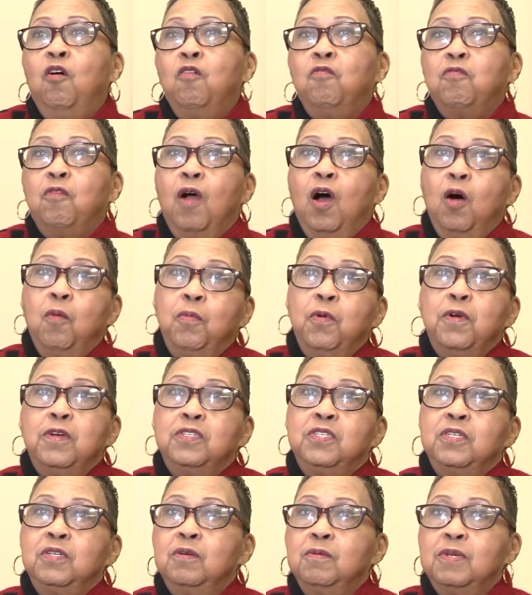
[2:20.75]
overall
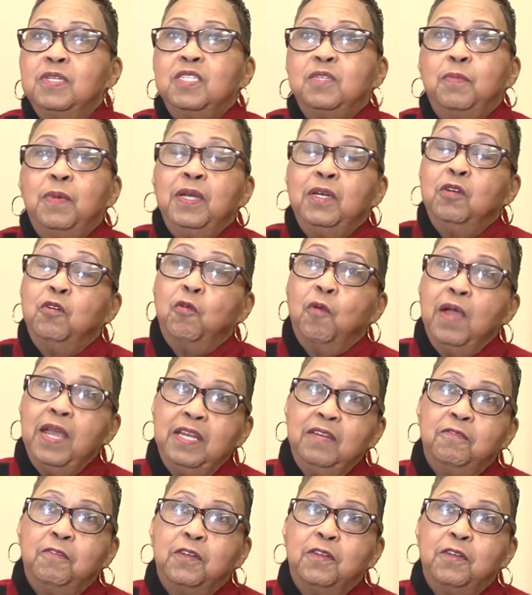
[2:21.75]
person who has been great